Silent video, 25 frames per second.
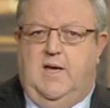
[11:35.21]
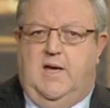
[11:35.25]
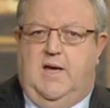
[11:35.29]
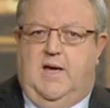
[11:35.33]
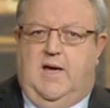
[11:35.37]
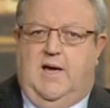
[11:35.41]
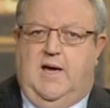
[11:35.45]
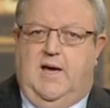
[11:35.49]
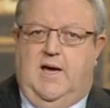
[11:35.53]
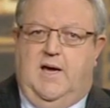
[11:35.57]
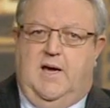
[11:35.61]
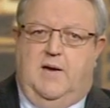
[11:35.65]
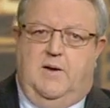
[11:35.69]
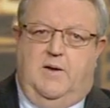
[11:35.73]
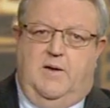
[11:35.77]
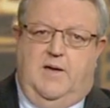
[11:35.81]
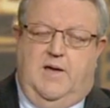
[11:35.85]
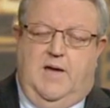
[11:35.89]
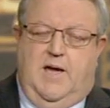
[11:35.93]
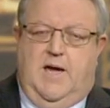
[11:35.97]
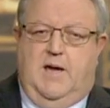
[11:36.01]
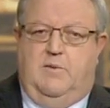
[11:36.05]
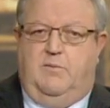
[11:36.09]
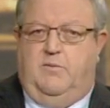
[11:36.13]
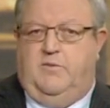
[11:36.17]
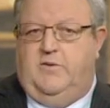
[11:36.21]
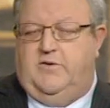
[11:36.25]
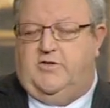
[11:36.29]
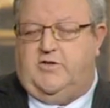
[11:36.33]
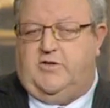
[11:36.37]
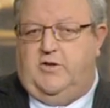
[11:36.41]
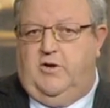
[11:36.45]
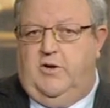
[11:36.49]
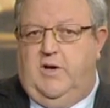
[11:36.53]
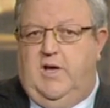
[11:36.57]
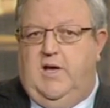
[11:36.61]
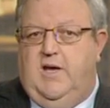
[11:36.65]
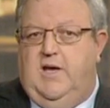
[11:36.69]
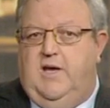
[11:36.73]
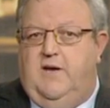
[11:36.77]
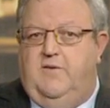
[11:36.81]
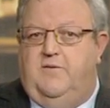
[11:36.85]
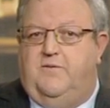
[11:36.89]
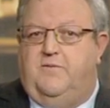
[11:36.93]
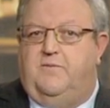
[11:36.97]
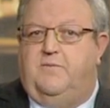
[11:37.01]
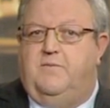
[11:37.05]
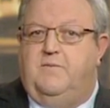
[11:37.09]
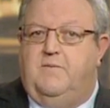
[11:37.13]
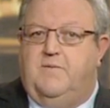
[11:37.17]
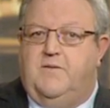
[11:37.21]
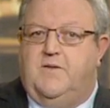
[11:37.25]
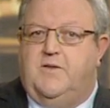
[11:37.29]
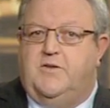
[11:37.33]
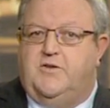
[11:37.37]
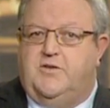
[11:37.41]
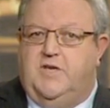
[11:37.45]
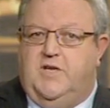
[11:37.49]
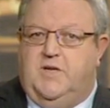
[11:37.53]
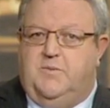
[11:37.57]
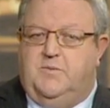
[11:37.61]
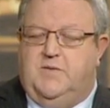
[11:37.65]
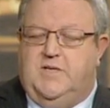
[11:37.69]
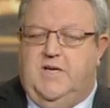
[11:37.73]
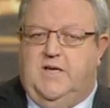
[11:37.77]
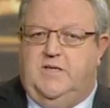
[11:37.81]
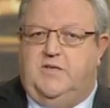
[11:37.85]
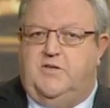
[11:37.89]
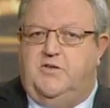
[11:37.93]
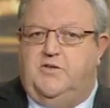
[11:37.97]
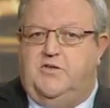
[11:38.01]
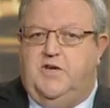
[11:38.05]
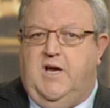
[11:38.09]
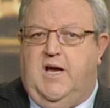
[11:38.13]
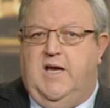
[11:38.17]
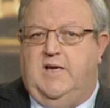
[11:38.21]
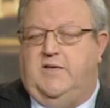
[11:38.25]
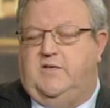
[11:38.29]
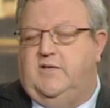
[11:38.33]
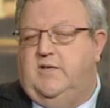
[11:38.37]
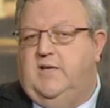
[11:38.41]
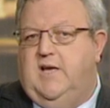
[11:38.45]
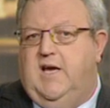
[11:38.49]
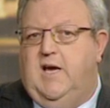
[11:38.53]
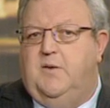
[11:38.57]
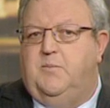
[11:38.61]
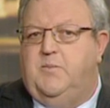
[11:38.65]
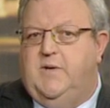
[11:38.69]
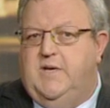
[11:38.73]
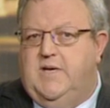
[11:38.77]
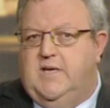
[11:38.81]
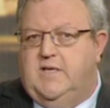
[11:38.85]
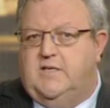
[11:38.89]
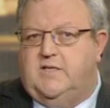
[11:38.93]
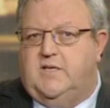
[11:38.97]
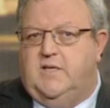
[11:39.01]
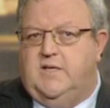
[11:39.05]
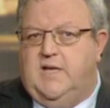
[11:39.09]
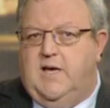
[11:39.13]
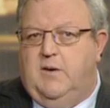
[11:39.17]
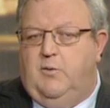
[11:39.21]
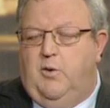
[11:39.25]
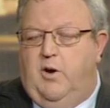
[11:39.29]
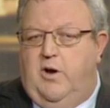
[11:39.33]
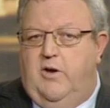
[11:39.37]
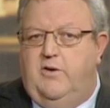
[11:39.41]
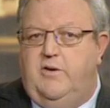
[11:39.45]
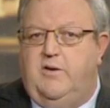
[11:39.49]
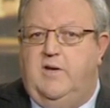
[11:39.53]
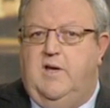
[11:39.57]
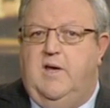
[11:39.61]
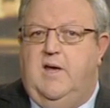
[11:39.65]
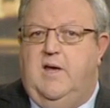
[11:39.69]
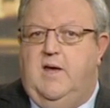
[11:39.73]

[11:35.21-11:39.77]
and sooner if the circumstances change. Right. It now appears that they won't.